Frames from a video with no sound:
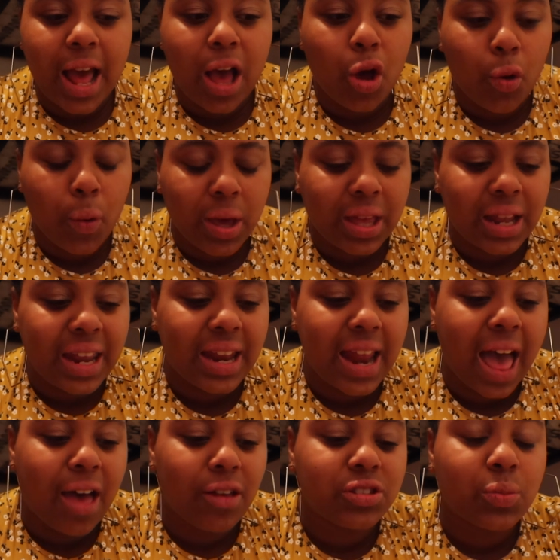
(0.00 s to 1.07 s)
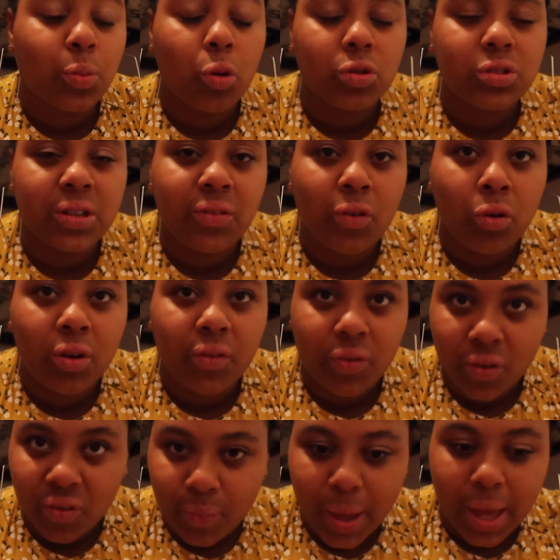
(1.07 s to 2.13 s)
how quickly and how supportive all of
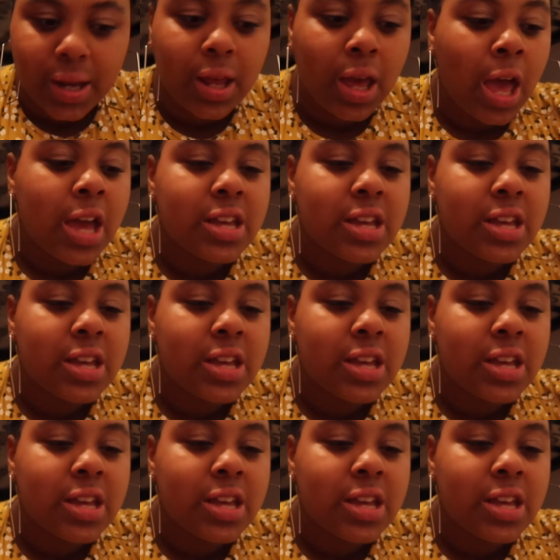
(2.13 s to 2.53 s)
you have been.